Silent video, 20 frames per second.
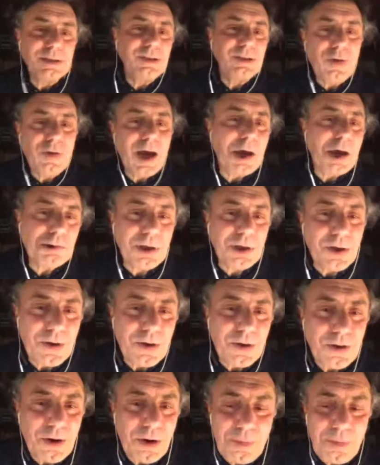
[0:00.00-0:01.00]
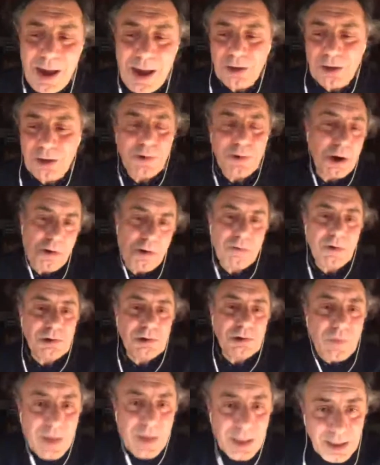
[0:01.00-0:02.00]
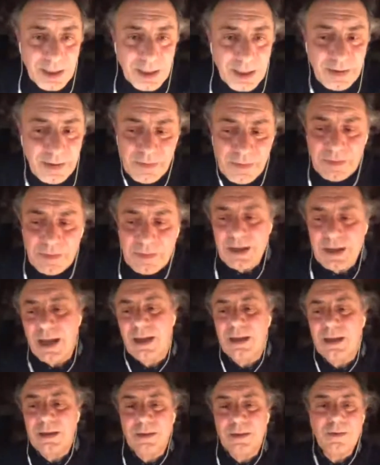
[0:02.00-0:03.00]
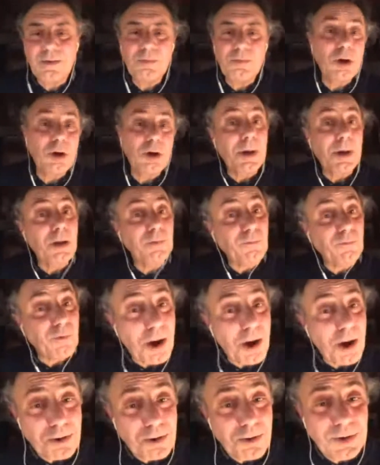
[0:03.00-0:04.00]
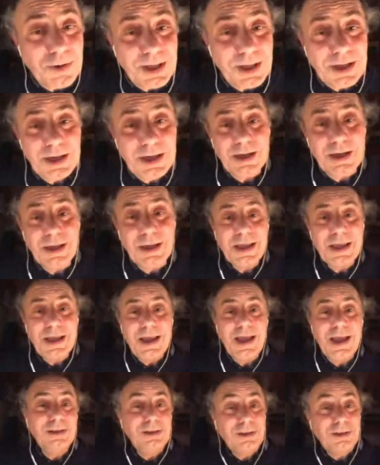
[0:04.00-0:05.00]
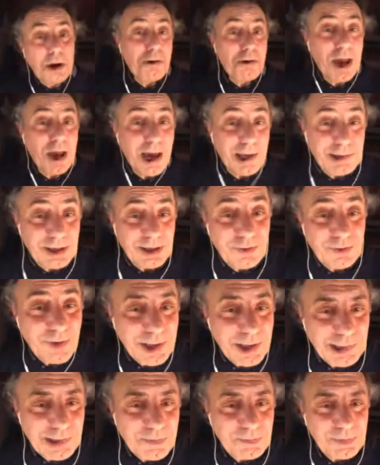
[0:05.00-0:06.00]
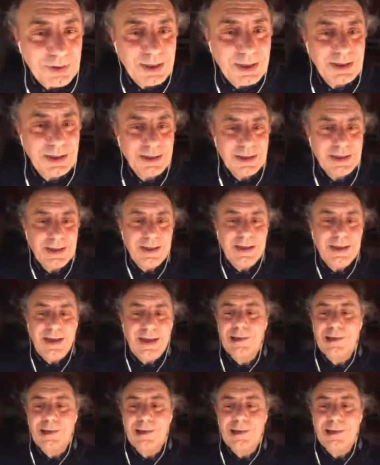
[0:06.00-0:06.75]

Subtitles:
to ask her about what she was doing here, and what about French cooking, and does she have any recipe? And